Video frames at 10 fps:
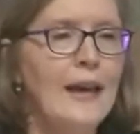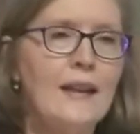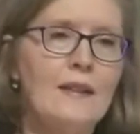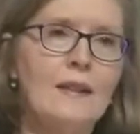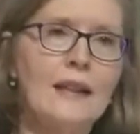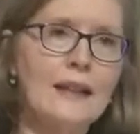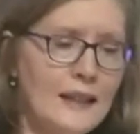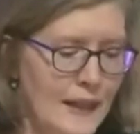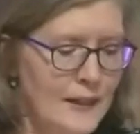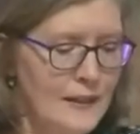In the
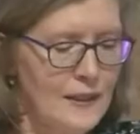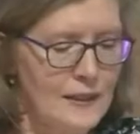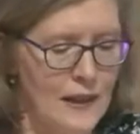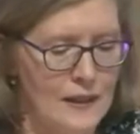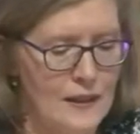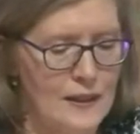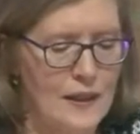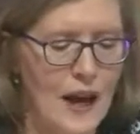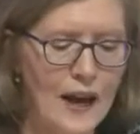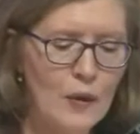late
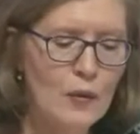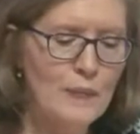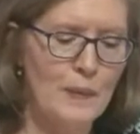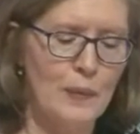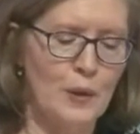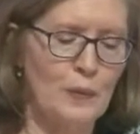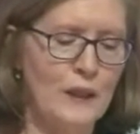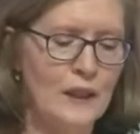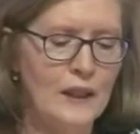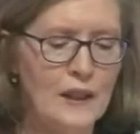1990s, I remember
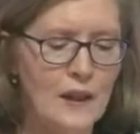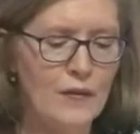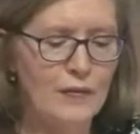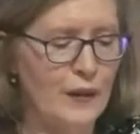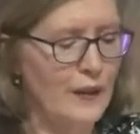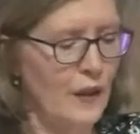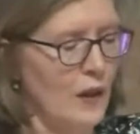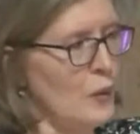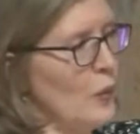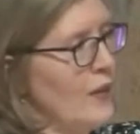being in our front
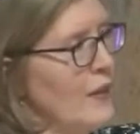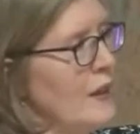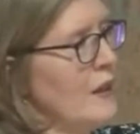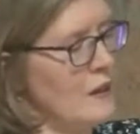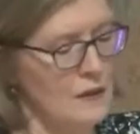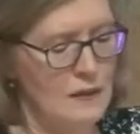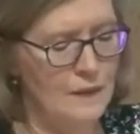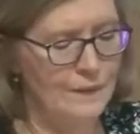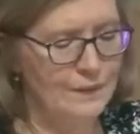yard with the kids.